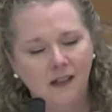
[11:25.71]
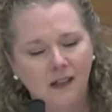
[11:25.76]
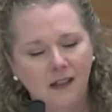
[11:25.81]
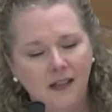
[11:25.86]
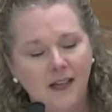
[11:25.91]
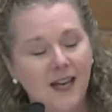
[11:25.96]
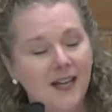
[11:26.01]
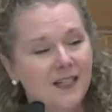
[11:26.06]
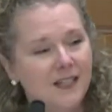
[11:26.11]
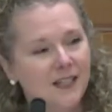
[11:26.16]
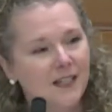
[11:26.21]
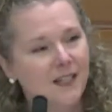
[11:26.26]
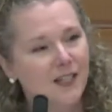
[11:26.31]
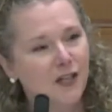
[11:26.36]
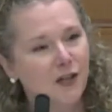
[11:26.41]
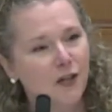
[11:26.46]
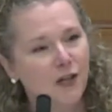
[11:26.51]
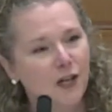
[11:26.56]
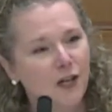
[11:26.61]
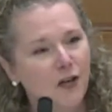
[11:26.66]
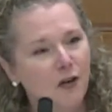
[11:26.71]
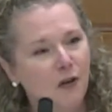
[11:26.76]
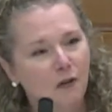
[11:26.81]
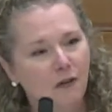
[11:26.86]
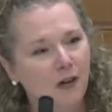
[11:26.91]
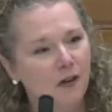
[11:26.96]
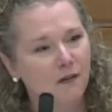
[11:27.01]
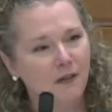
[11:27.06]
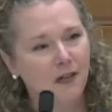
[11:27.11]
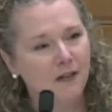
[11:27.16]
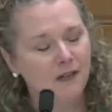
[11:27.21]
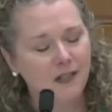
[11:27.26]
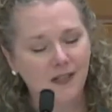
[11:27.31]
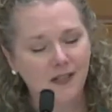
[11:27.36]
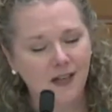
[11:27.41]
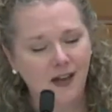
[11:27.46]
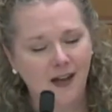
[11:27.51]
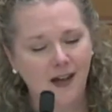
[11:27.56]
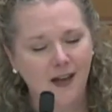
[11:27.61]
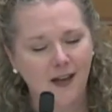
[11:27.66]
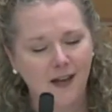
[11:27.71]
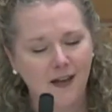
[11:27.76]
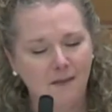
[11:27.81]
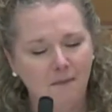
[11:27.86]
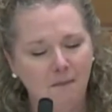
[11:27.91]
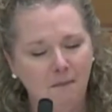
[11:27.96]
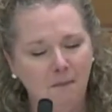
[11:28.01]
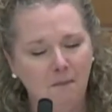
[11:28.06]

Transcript: necessary chronos time